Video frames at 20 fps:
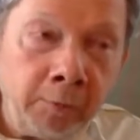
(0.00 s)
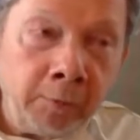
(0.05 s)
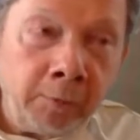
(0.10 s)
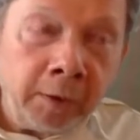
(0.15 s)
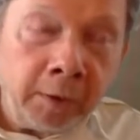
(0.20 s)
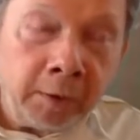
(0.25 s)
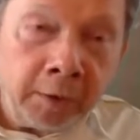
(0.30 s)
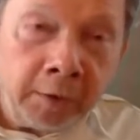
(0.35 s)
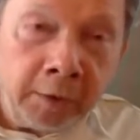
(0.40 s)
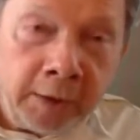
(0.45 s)

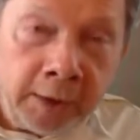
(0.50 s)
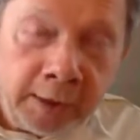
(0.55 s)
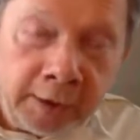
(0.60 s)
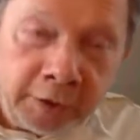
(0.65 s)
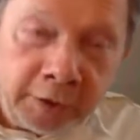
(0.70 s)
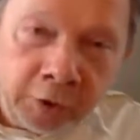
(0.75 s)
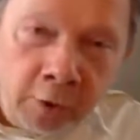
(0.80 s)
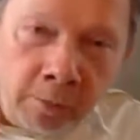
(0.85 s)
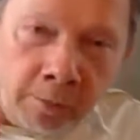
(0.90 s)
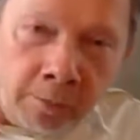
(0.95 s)
there
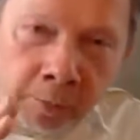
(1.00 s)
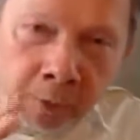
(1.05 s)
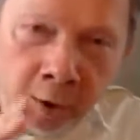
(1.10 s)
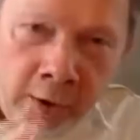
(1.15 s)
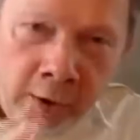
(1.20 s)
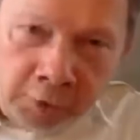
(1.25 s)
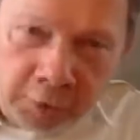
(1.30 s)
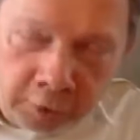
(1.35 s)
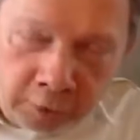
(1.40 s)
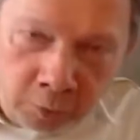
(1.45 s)
is your
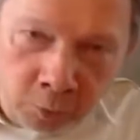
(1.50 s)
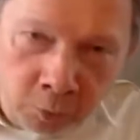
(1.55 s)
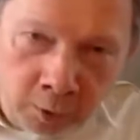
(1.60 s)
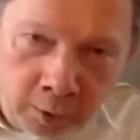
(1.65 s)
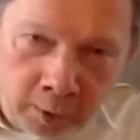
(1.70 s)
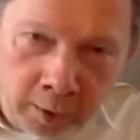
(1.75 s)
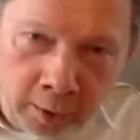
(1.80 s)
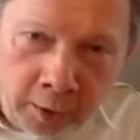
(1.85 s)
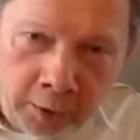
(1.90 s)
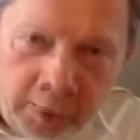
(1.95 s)
personal
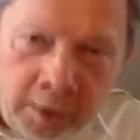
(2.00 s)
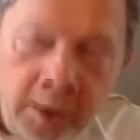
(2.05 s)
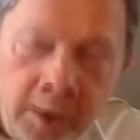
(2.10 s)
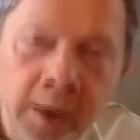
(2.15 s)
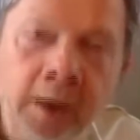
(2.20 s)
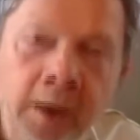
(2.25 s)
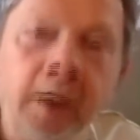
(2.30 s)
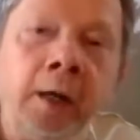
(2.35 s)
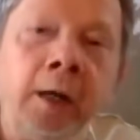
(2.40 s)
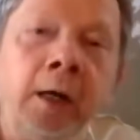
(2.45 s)
world
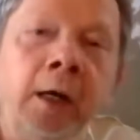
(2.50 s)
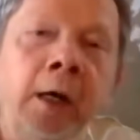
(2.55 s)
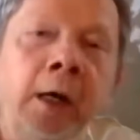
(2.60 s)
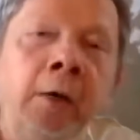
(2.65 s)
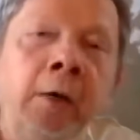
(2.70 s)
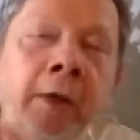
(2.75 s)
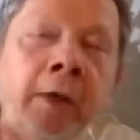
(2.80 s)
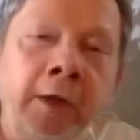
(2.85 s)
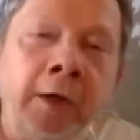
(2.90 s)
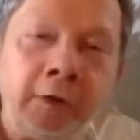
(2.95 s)

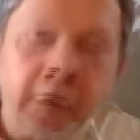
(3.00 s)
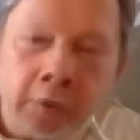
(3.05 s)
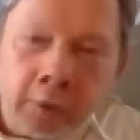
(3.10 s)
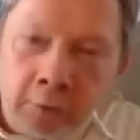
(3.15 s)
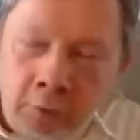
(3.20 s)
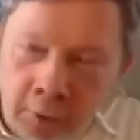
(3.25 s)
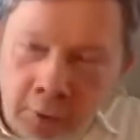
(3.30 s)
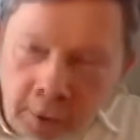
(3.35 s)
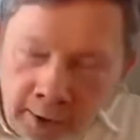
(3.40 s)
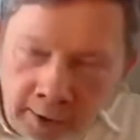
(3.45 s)
and there is the
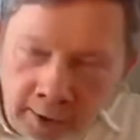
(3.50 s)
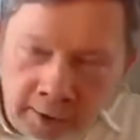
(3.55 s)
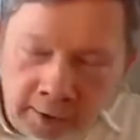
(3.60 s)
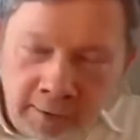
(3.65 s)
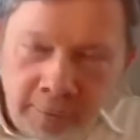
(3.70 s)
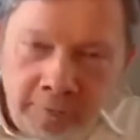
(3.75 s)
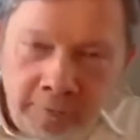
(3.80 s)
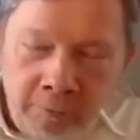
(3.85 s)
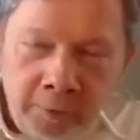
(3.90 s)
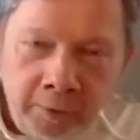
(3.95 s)

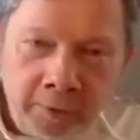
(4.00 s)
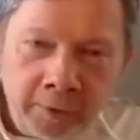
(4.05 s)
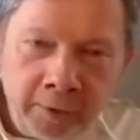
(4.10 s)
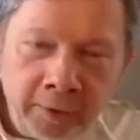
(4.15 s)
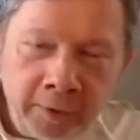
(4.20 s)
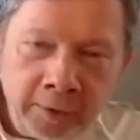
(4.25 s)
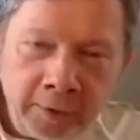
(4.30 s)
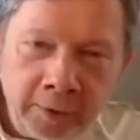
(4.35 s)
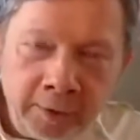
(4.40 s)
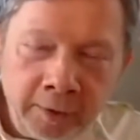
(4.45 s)
collective
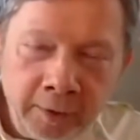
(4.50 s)
world.